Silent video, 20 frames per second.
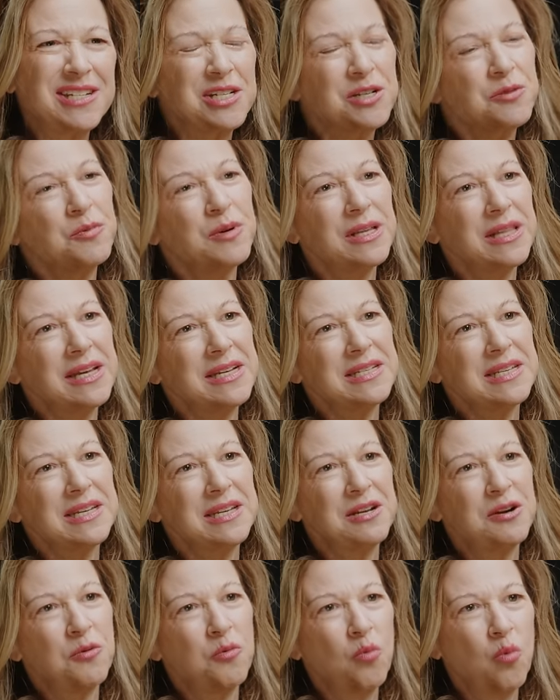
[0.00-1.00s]
it just realizing,
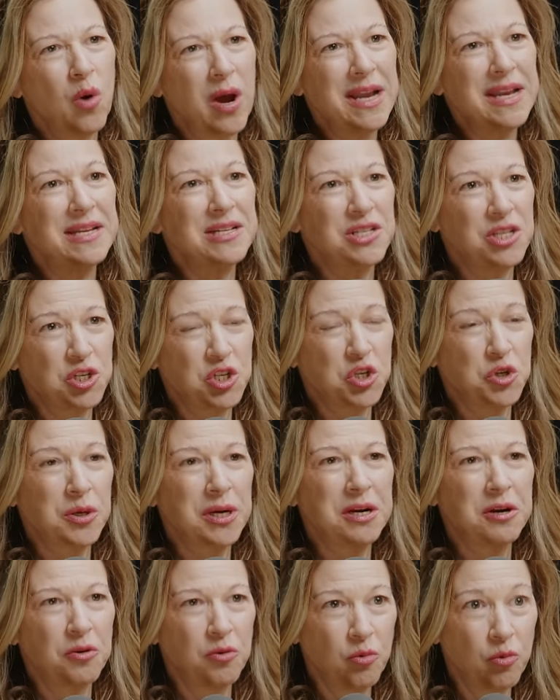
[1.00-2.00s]
you know, what is the
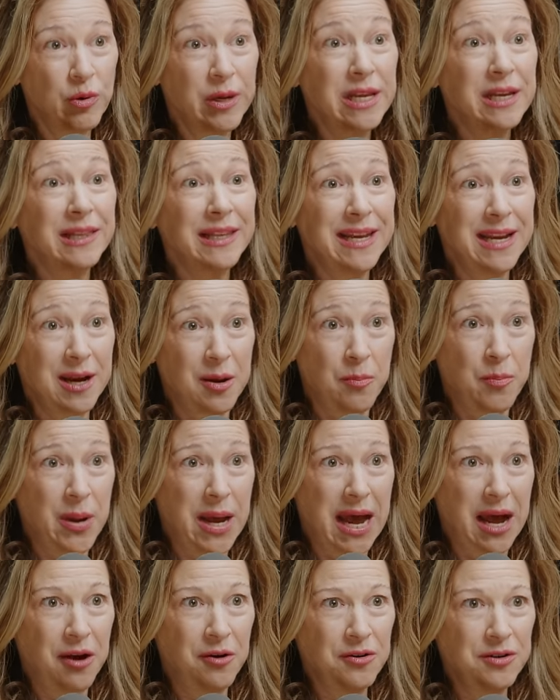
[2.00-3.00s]
trigger really? really
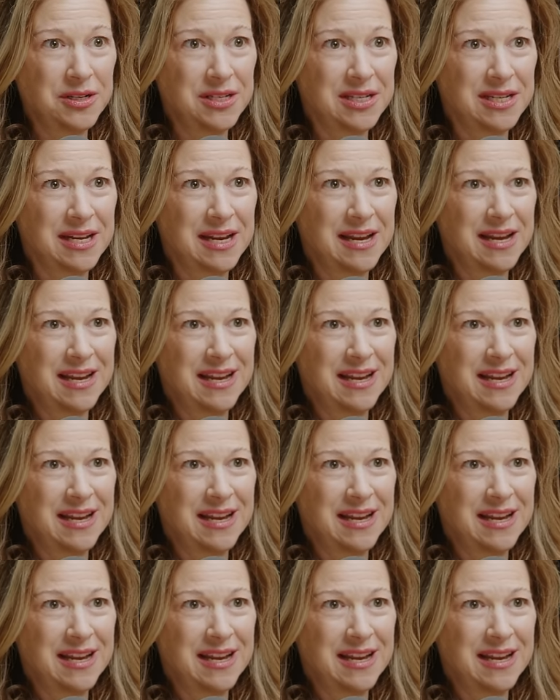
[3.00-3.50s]
about?